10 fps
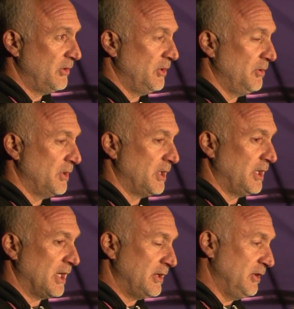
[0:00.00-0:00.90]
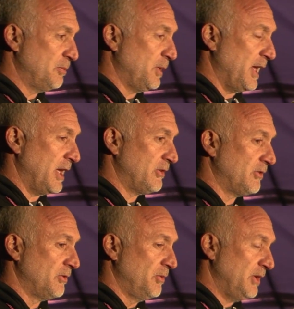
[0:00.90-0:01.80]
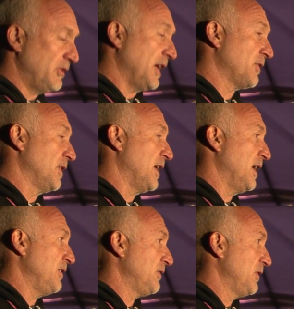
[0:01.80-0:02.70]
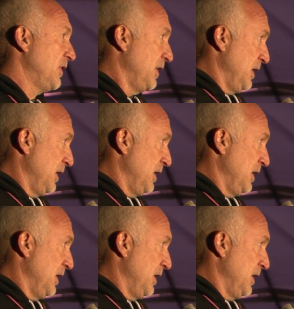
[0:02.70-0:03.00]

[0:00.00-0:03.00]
to get these plants resacralized.